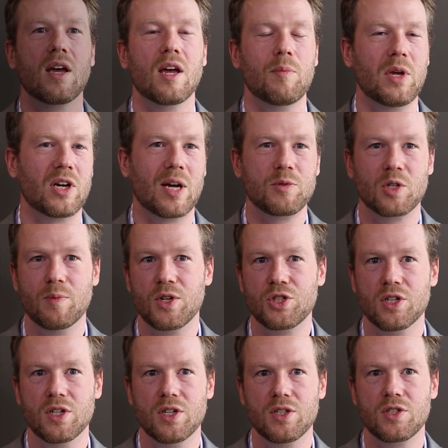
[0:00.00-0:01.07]
At Bay Labs, our
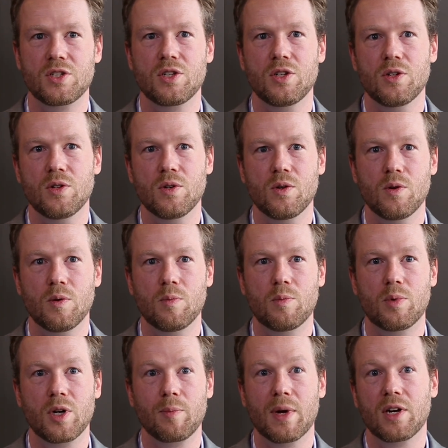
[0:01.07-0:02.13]
mission is to
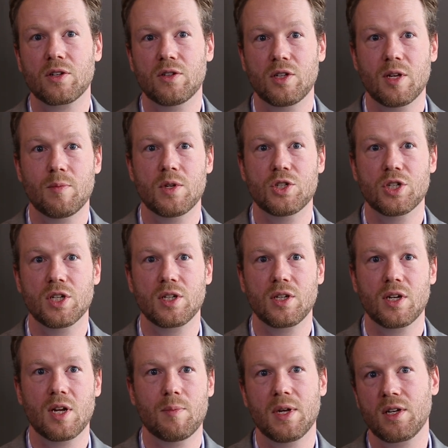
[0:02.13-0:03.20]
bring medical imaging
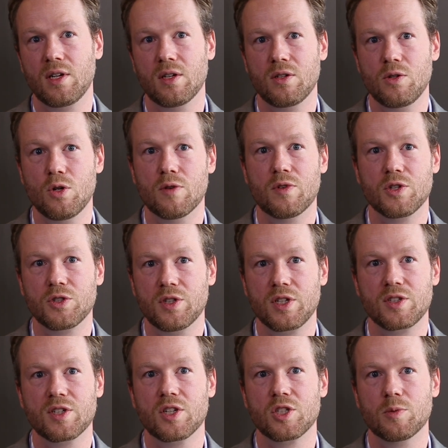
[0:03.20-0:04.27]
and making it universally
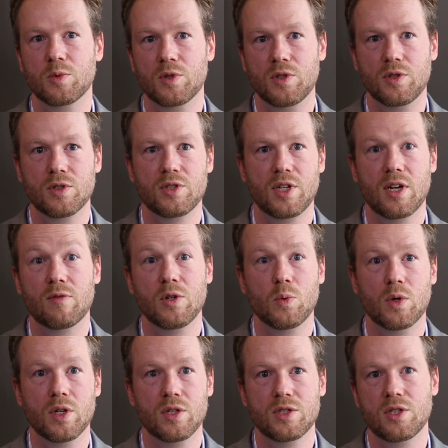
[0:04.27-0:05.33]
accessible to
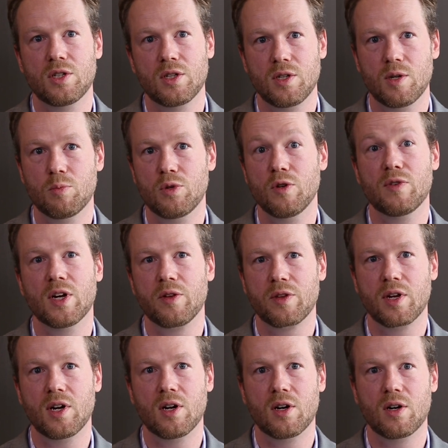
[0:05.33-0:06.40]
everyone to improve
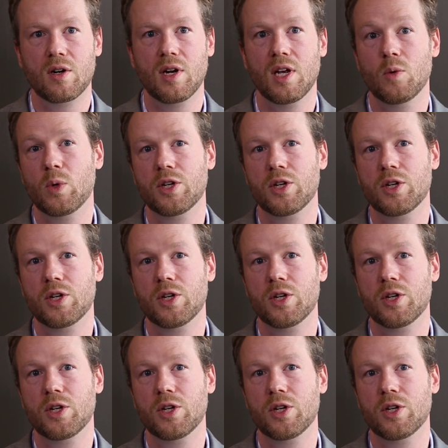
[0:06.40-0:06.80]
healthcare and